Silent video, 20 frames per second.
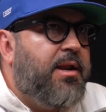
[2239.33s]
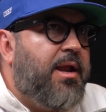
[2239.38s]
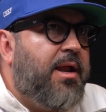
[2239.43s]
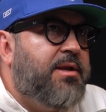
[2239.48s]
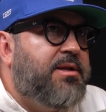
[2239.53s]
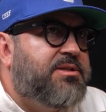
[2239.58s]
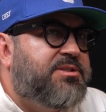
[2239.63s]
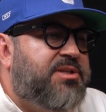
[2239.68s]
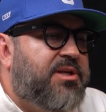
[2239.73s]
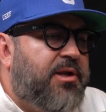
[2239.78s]

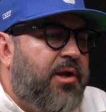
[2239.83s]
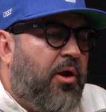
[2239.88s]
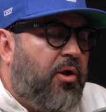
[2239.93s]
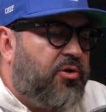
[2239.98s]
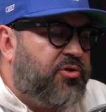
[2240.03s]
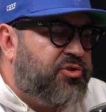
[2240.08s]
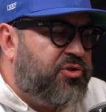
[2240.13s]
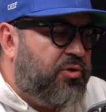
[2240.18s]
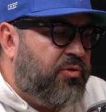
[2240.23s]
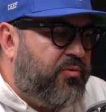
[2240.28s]
And does it
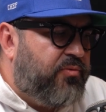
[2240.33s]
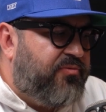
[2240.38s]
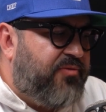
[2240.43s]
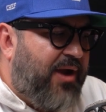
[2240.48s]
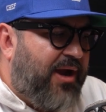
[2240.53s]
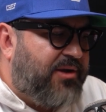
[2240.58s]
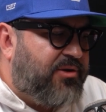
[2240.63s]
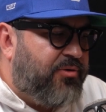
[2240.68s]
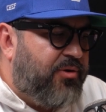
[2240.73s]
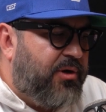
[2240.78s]
also
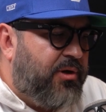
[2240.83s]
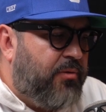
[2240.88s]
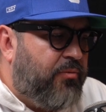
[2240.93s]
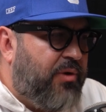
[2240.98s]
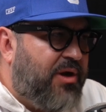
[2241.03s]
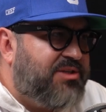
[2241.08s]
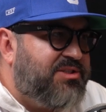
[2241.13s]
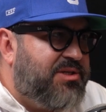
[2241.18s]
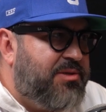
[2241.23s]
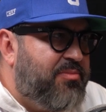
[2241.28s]
factor in a
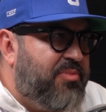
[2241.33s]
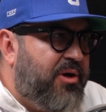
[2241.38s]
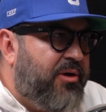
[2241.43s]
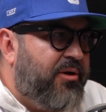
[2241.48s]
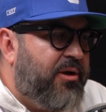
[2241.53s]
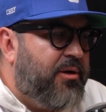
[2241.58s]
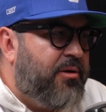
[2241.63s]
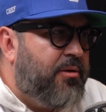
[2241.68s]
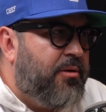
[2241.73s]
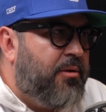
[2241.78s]
resting
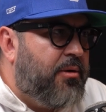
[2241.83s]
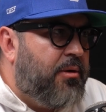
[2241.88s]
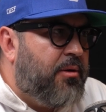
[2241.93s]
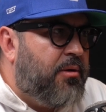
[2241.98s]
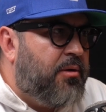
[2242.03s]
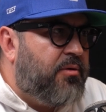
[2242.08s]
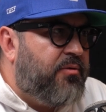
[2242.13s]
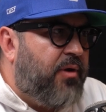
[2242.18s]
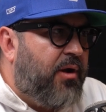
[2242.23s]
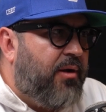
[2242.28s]
period
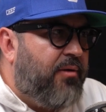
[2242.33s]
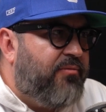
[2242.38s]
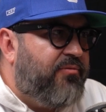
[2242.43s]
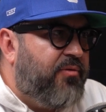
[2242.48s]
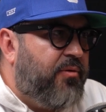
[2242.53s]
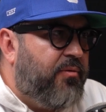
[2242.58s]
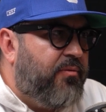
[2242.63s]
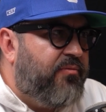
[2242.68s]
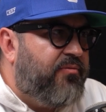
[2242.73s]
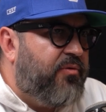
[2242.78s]

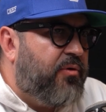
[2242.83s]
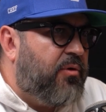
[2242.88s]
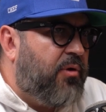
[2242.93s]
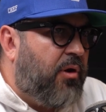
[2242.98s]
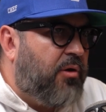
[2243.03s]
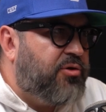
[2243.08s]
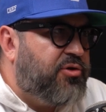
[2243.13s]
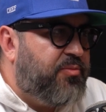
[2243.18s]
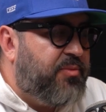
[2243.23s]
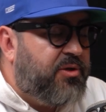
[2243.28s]
for
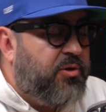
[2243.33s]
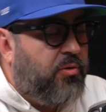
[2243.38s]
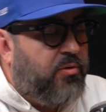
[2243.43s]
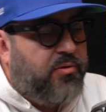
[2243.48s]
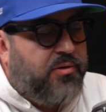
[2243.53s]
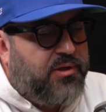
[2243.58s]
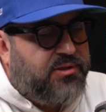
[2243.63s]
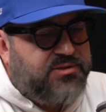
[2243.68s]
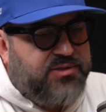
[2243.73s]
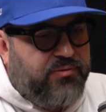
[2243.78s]
larger meat, or
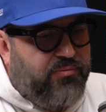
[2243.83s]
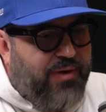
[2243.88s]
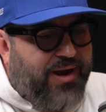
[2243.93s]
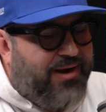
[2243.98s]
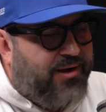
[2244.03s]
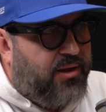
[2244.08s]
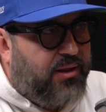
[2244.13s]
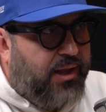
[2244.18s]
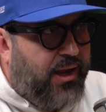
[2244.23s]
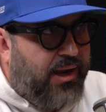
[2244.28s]
let's say
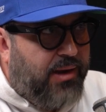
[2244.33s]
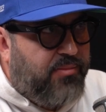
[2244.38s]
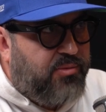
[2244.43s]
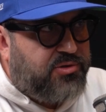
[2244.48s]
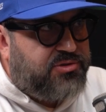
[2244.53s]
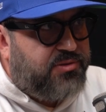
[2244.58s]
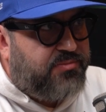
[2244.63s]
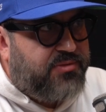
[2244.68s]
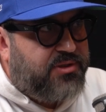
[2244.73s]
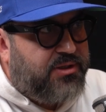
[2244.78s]
rack of lamb or
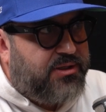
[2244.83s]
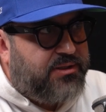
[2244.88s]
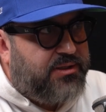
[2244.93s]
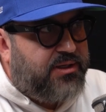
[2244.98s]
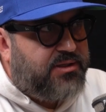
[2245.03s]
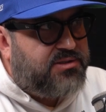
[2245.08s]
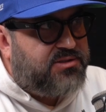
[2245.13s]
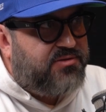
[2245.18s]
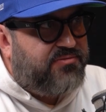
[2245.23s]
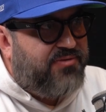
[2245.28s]
something like
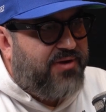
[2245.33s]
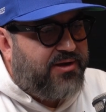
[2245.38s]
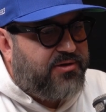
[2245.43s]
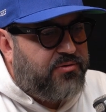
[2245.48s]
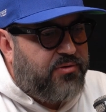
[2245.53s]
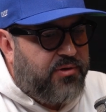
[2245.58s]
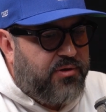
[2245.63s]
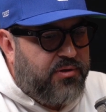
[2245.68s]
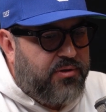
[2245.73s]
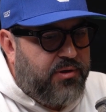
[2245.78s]
that? Does it
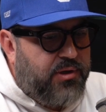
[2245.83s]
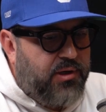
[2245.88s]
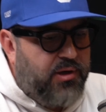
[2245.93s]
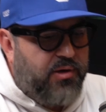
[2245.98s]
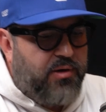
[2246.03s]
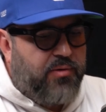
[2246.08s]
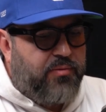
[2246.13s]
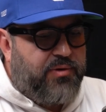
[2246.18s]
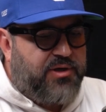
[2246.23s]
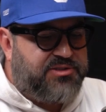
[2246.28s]
factor in
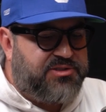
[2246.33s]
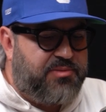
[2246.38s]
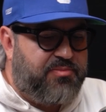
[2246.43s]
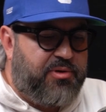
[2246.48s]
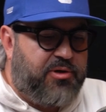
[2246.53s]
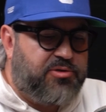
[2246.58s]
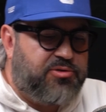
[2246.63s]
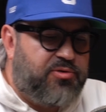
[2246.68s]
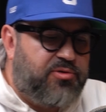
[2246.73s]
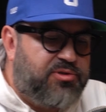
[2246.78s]
a resting
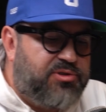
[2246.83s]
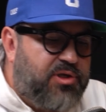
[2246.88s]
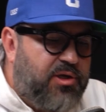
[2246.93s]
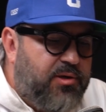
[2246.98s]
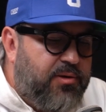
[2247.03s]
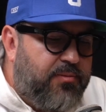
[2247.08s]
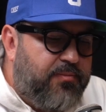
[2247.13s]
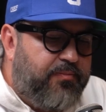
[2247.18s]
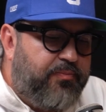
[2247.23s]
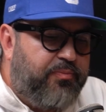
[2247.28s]
period so it's
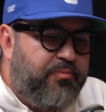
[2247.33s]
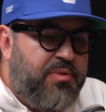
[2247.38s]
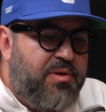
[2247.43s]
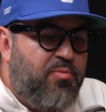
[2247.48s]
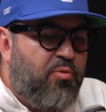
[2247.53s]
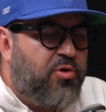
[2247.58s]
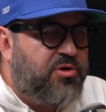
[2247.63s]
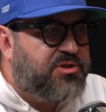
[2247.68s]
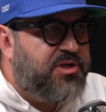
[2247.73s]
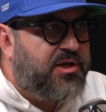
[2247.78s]
gonna be
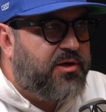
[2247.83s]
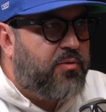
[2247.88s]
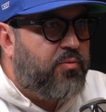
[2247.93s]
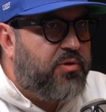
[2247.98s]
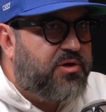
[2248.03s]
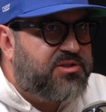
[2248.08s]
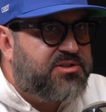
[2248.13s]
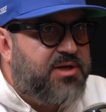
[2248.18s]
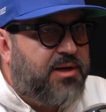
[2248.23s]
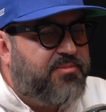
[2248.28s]
more tender
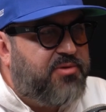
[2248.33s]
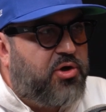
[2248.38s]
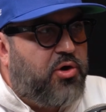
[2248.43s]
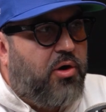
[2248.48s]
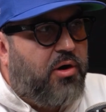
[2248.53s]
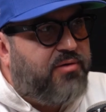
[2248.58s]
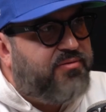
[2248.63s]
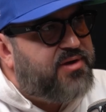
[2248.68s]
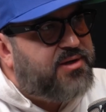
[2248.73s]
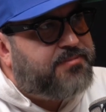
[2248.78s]
when it's time to
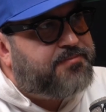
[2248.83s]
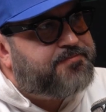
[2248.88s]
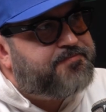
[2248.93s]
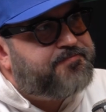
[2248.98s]
carve it?